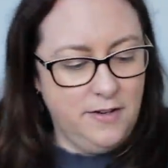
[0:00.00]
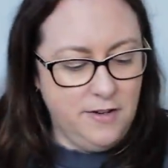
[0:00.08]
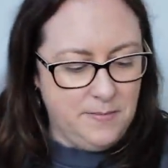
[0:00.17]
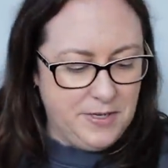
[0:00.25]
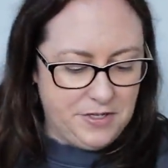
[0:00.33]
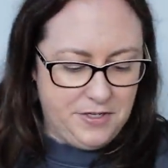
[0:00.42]

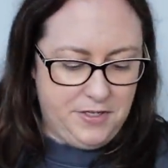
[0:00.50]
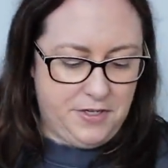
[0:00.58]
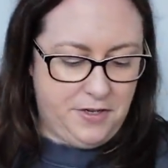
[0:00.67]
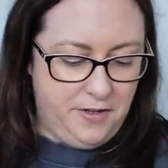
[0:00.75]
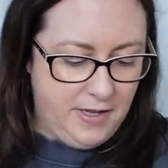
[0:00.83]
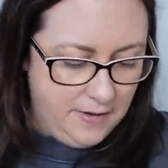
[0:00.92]
to
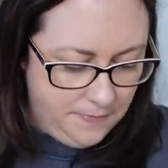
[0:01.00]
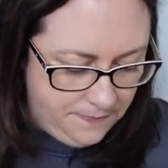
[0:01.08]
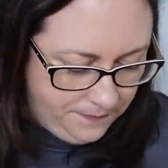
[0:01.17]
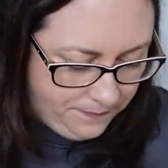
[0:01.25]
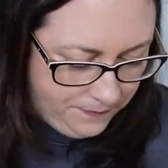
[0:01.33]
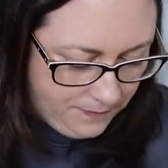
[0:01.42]
show there.
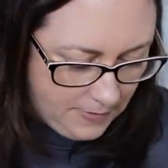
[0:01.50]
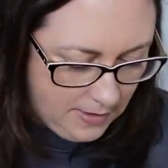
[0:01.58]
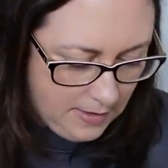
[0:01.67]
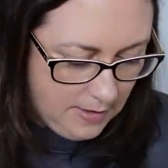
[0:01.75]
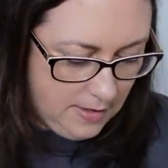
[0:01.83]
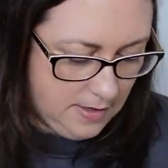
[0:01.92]

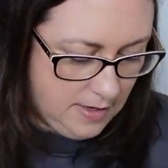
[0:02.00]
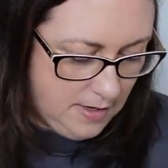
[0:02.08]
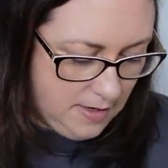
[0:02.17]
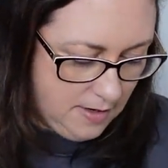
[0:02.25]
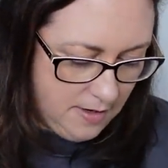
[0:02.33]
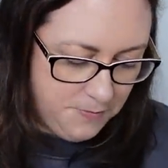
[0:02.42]

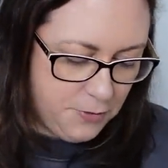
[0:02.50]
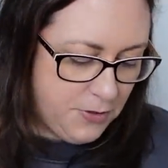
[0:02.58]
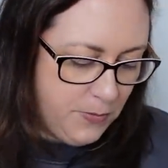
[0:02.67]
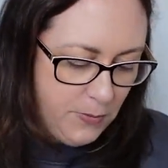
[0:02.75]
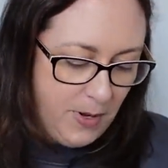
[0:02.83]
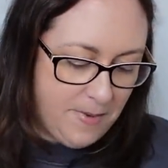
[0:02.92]
I'm
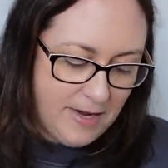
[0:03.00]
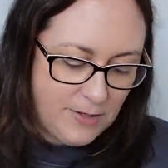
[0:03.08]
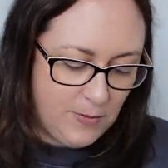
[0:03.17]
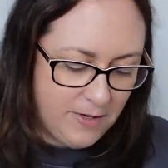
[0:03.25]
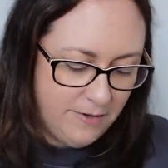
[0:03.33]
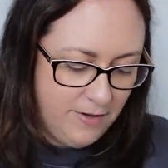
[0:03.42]
sure we'll get back
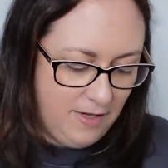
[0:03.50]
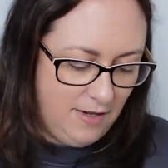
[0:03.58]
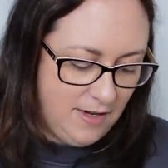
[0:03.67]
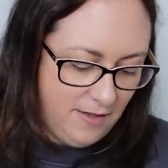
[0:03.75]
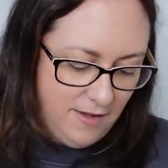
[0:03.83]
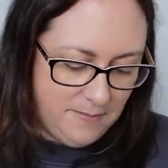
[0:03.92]
to it. I really
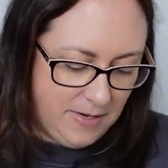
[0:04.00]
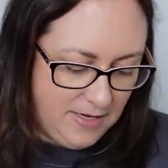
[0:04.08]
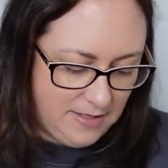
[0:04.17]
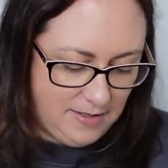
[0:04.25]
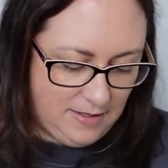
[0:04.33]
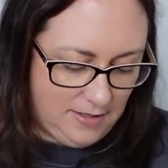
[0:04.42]
like that
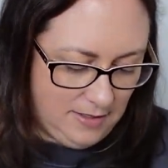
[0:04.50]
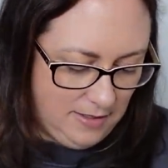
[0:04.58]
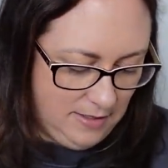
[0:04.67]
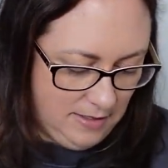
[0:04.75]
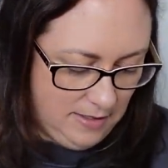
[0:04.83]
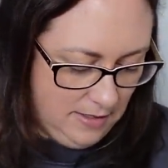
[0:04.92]
piece.
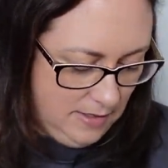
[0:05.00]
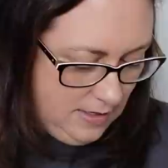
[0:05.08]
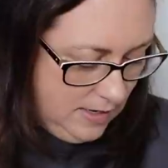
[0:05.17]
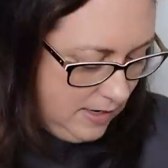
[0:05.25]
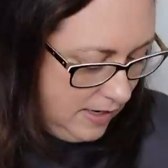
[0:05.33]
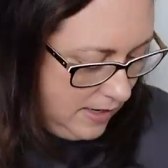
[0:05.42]

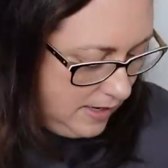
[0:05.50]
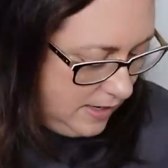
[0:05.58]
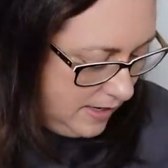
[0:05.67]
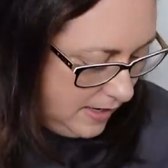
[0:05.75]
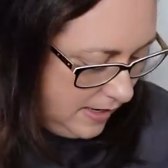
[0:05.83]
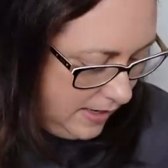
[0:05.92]

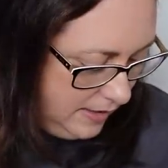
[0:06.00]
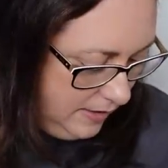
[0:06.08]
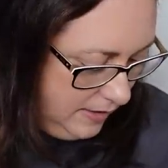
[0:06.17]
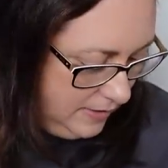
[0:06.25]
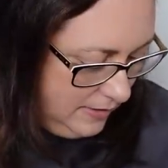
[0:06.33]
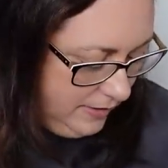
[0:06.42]
And
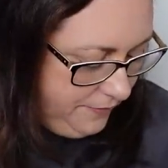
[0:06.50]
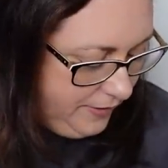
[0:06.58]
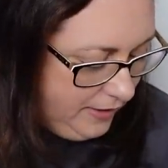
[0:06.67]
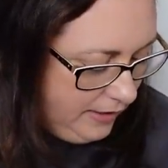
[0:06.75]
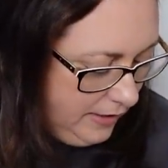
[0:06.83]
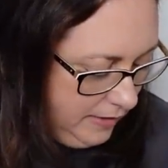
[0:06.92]
it is
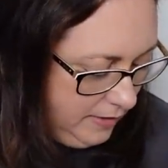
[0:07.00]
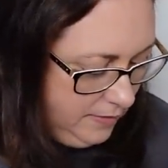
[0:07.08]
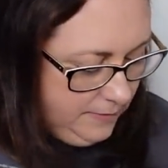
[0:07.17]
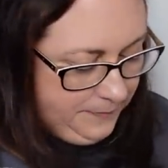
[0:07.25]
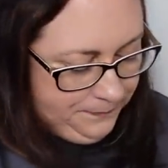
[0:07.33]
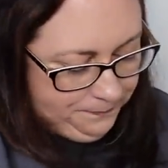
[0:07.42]
living
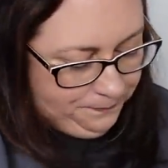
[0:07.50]
in